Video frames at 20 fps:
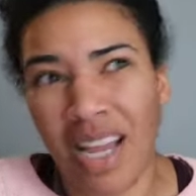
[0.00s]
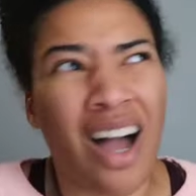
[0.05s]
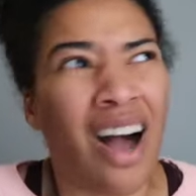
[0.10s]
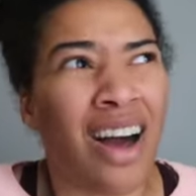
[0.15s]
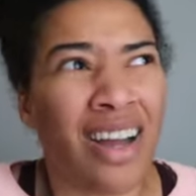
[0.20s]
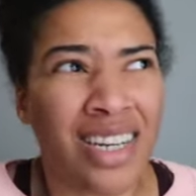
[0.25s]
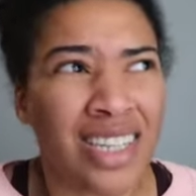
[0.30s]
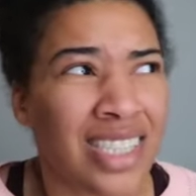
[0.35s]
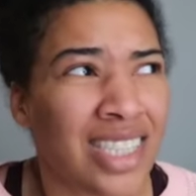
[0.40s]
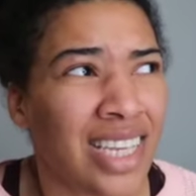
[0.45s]

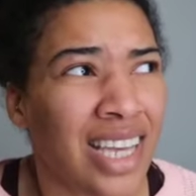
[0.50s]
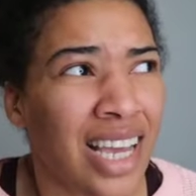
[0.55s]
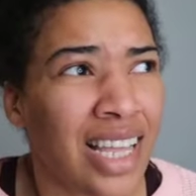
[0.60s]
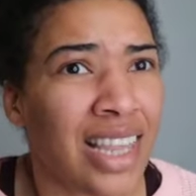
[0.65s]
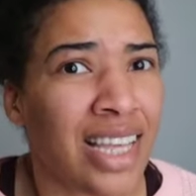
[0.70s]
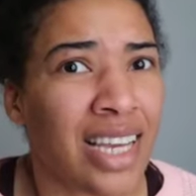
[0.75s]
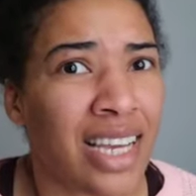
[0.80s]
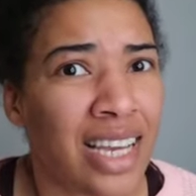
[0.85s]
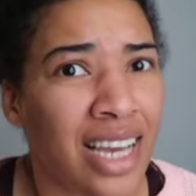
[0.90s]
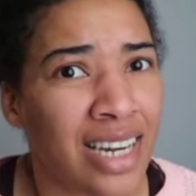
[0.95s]
Honestly, I
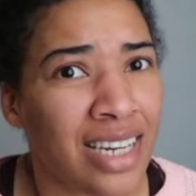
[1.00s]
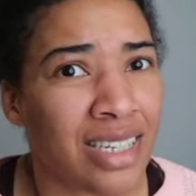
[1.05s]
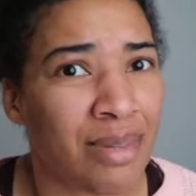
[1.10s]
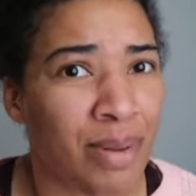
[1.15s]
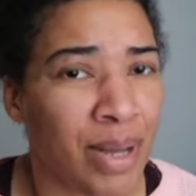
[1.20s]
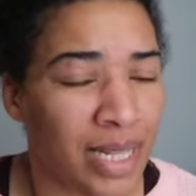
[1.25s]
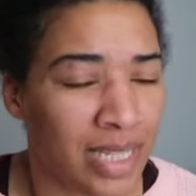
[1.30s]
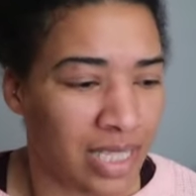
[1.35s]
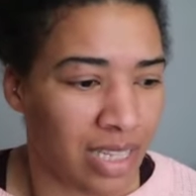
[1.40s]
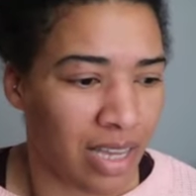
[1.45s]
think it kind of
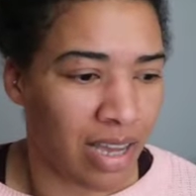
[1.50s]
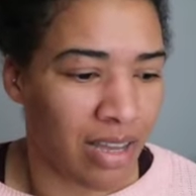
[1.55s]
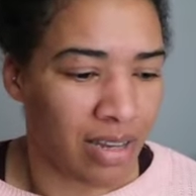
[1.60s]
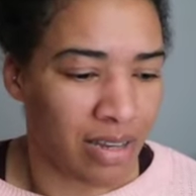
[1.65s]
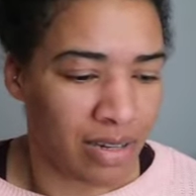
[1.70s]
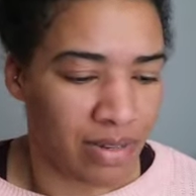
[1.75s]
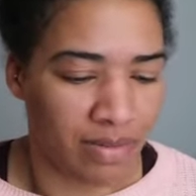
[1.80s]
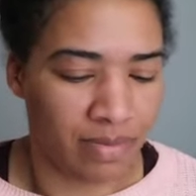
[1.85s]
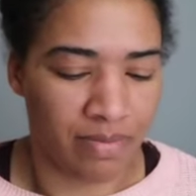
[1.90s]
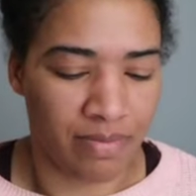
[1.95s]
depends
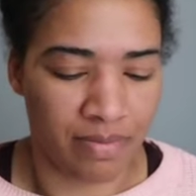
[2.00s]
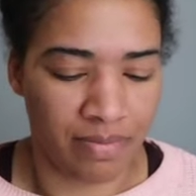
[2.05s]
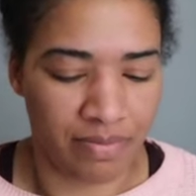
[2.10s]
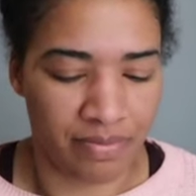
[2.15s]
on